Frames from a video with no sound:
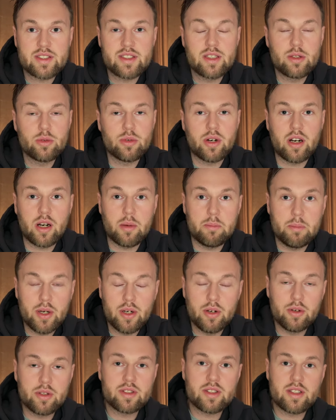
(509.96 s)
You are
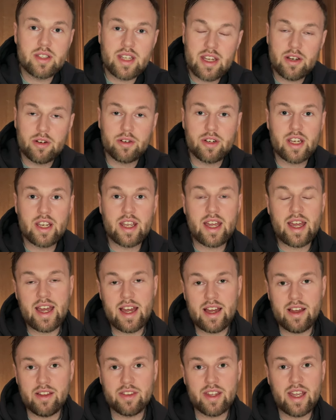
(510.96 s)
both theory
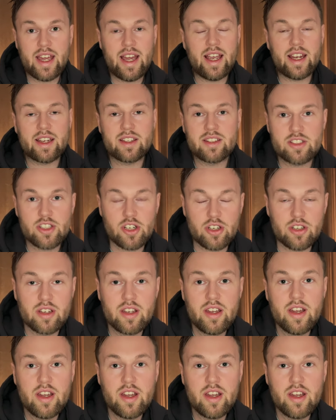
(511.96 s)
and action.